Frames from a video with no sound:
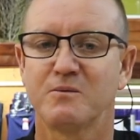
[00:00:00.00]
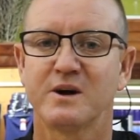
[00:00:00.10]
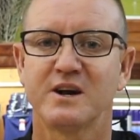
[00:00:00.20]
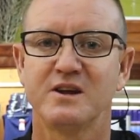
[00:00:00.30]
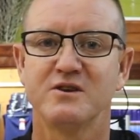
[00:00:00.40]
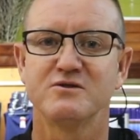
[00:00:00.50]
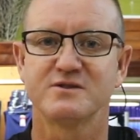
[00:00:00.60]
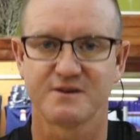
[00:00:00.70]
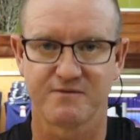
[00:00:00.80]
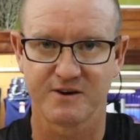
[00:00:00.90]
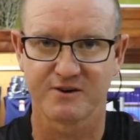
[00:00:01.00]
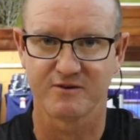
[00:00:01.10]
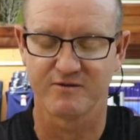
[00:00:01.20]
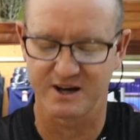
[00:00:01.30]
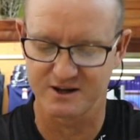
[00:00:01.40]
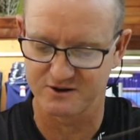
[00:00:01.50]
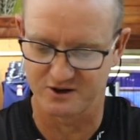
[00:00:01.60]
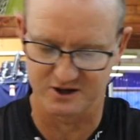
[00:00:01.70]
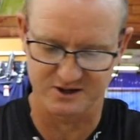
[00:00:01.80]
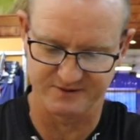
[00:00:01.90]
we're going to use a figure of 8
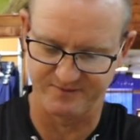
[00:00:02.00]
knot.